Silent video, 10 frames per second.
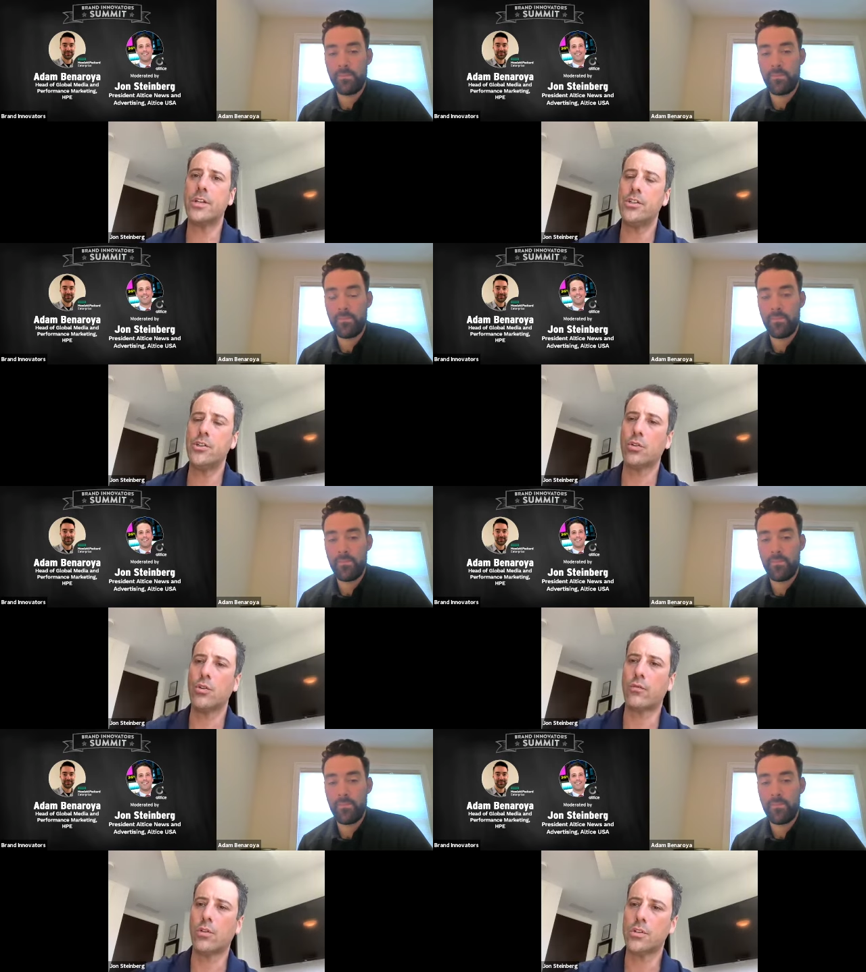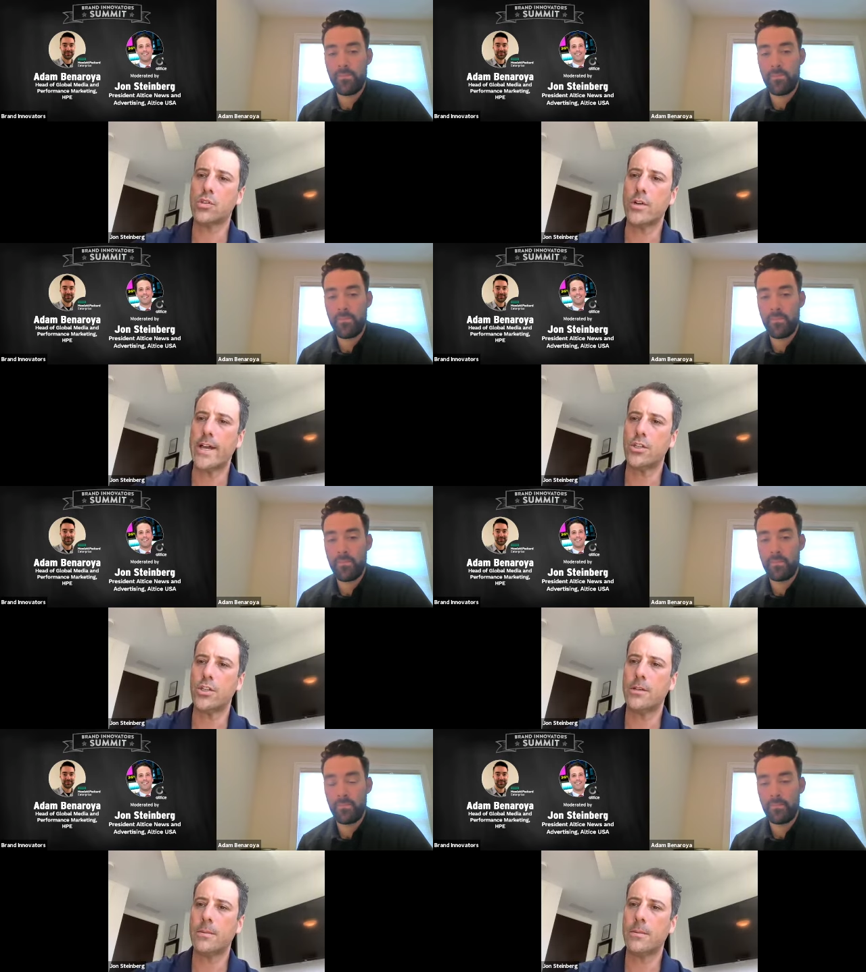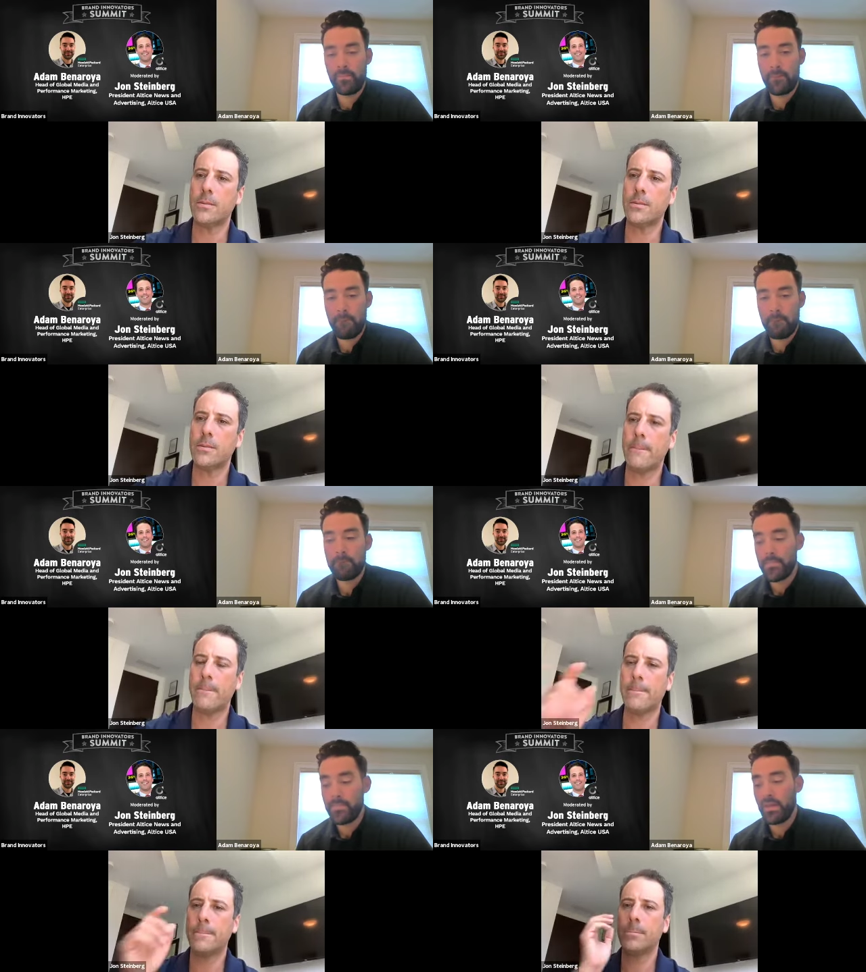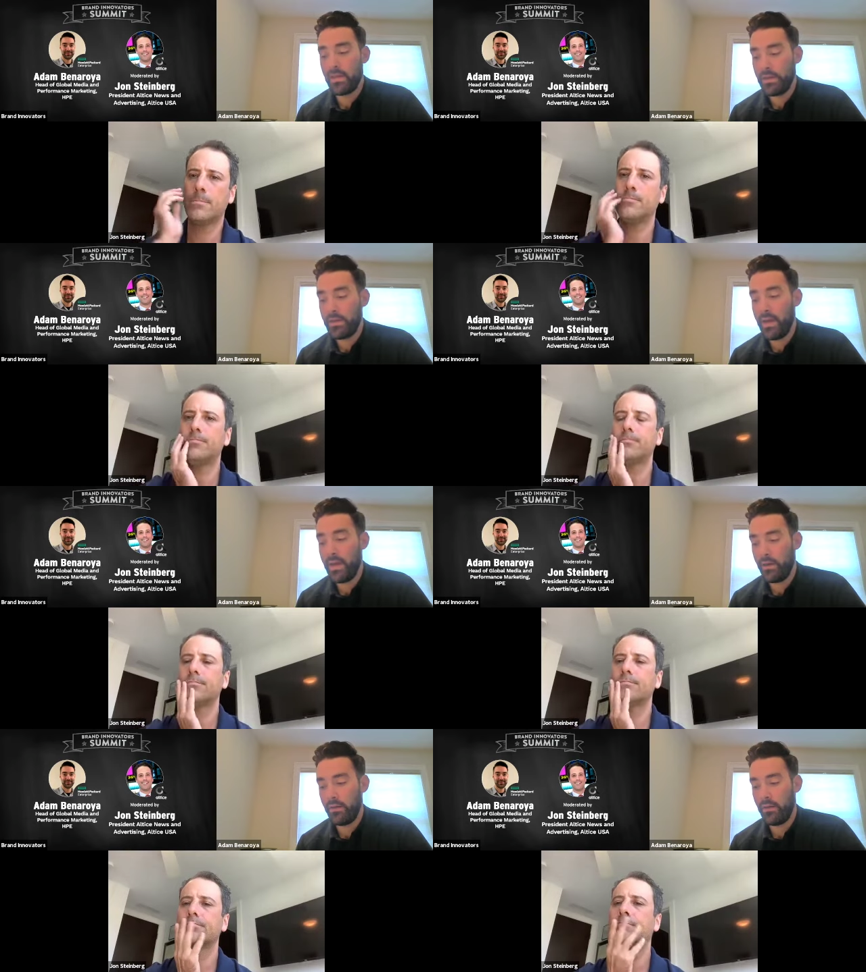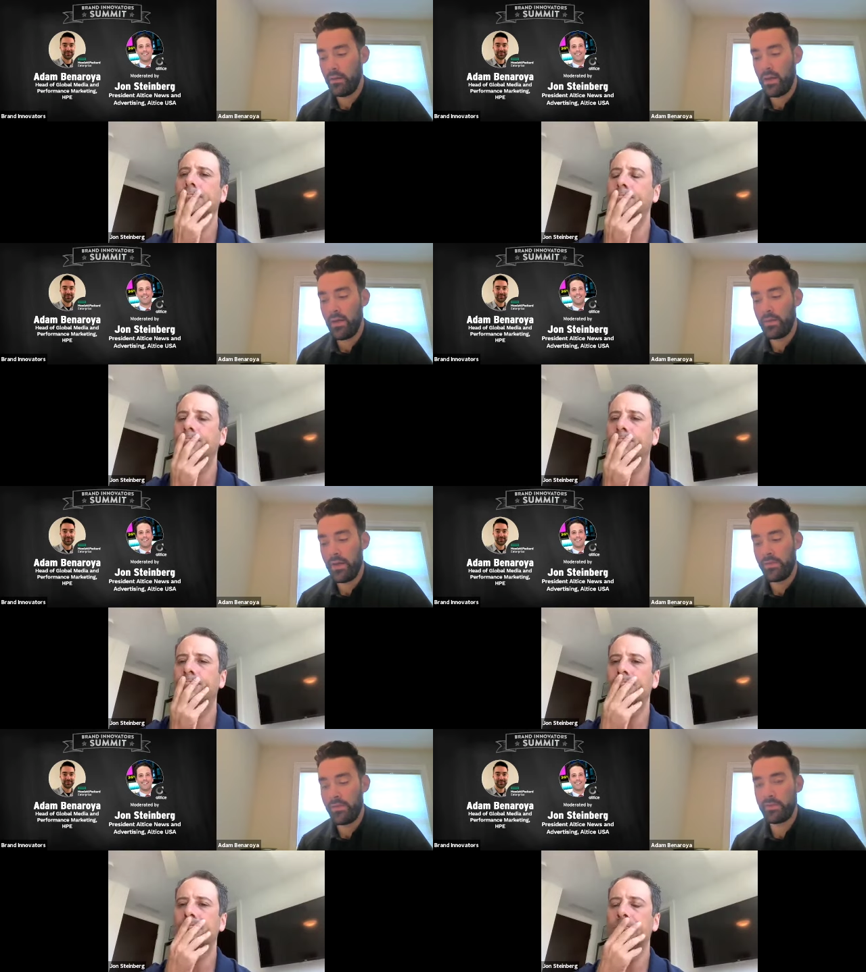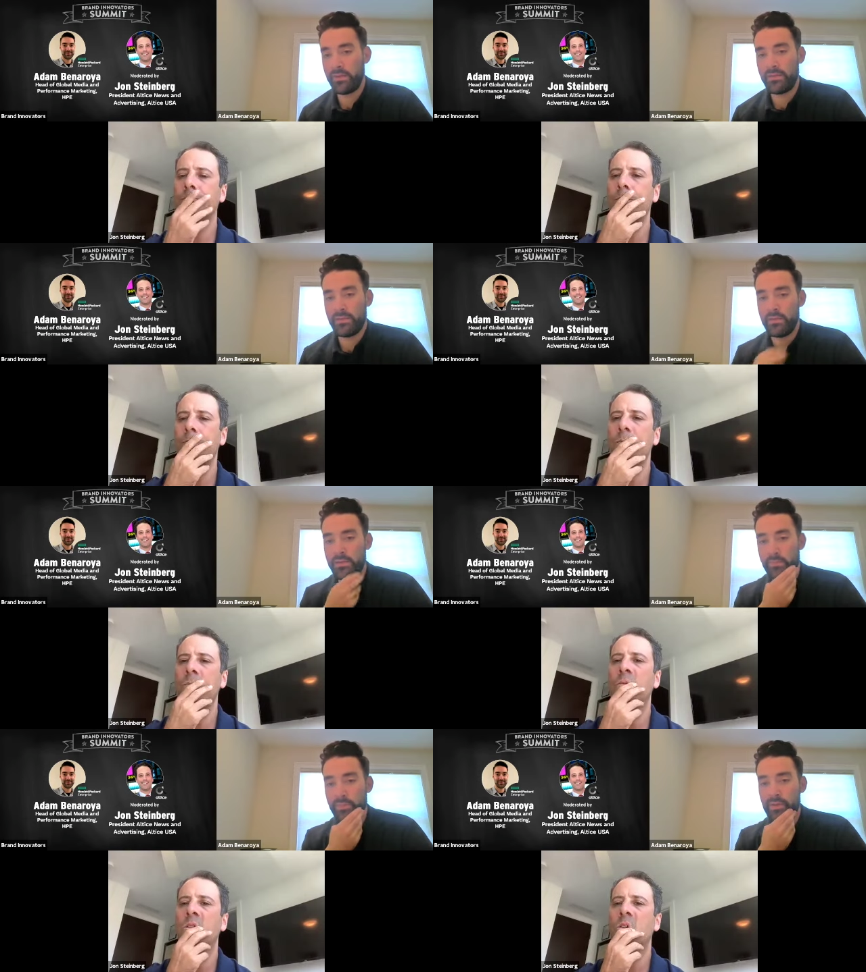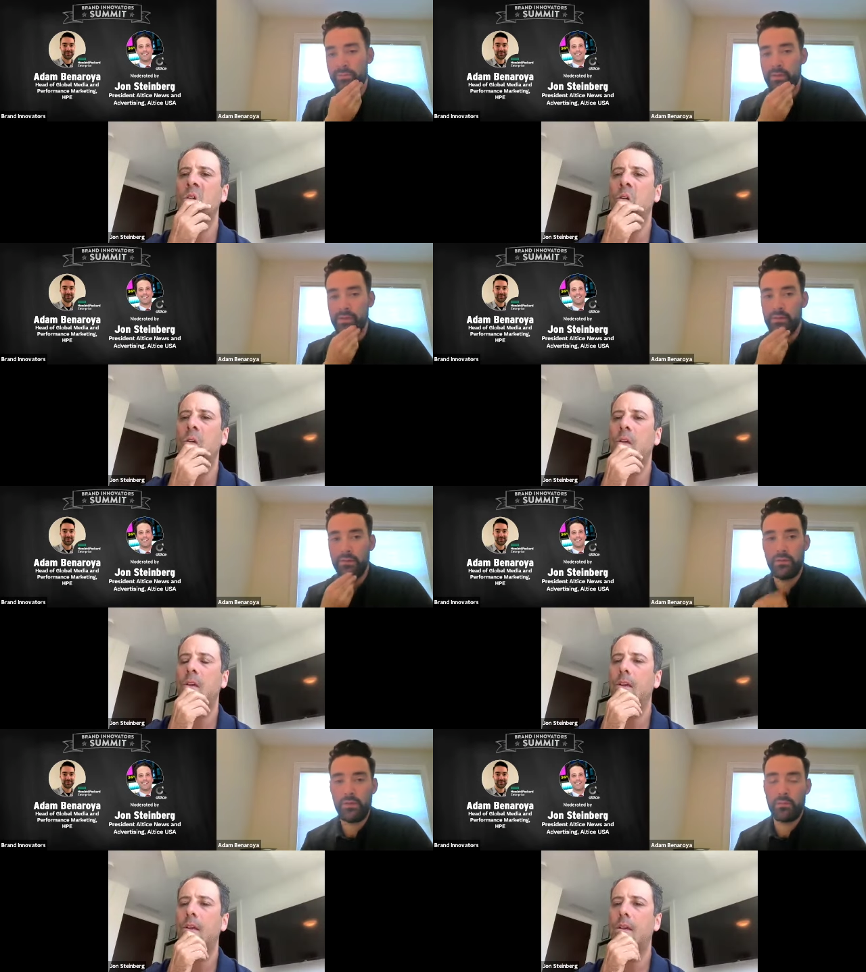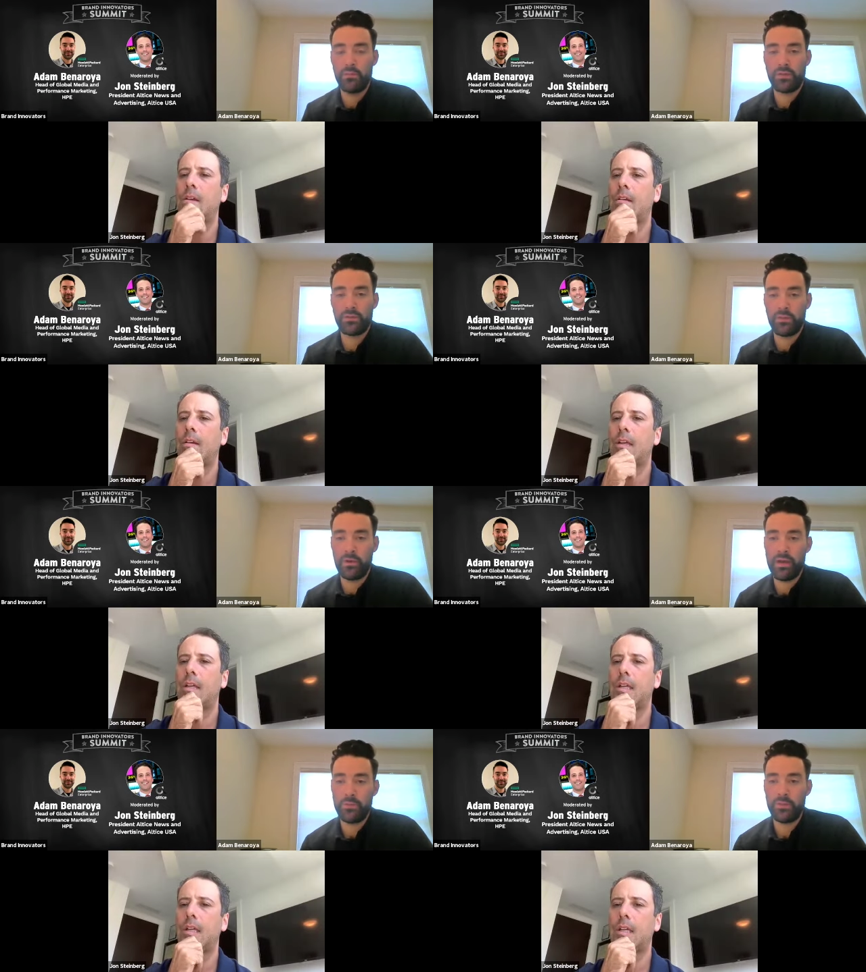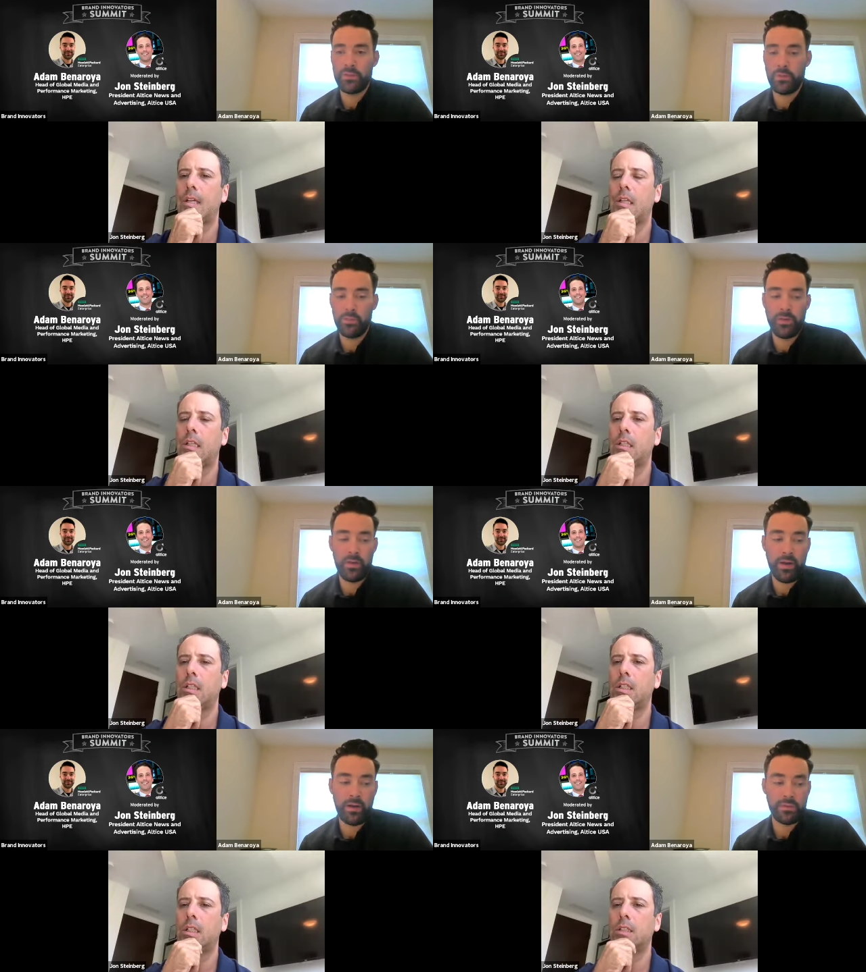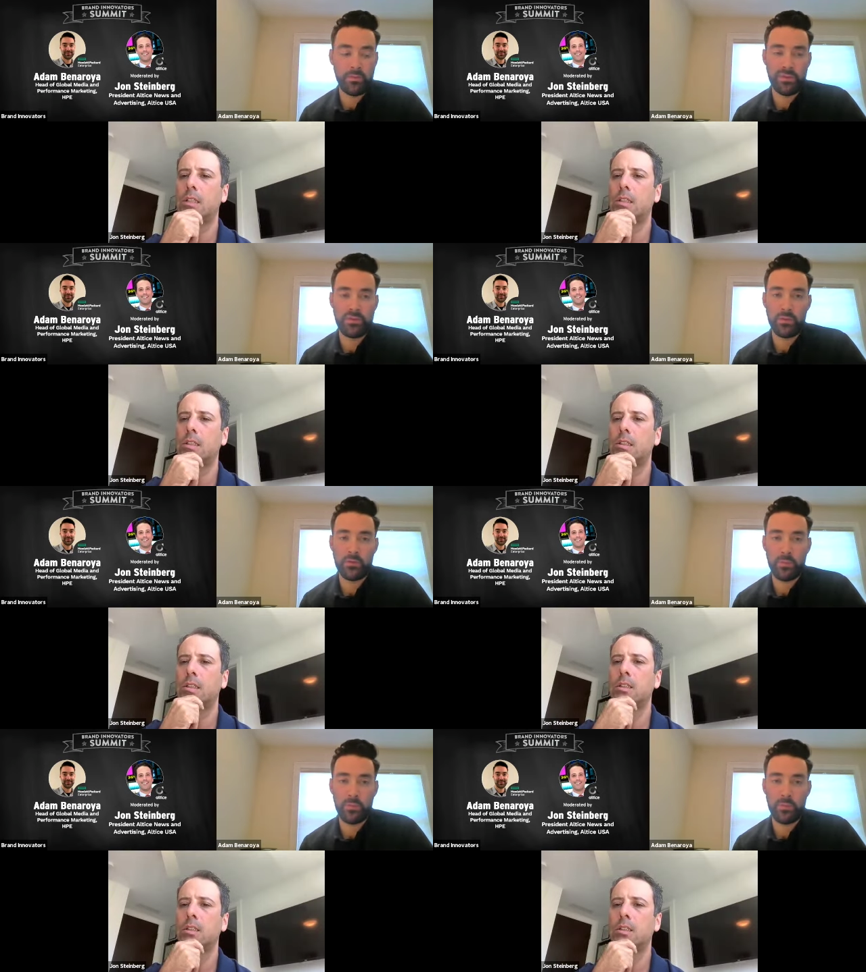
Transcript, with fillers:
Speaker 1: into your overall strategy?
Speaker 2: Yeah, I mean, I think it's it's a bit of a you know mixed story. We spoke a bit about some of the social